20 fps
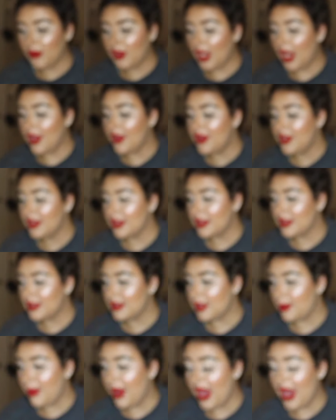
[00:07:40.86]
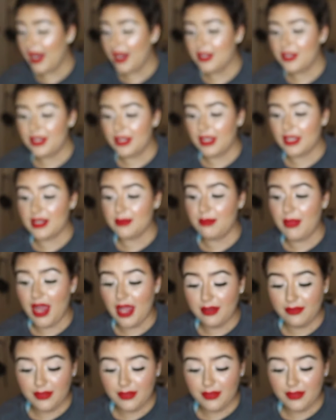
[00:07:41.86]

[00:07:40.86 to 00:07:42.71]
I think this is the packaging that's my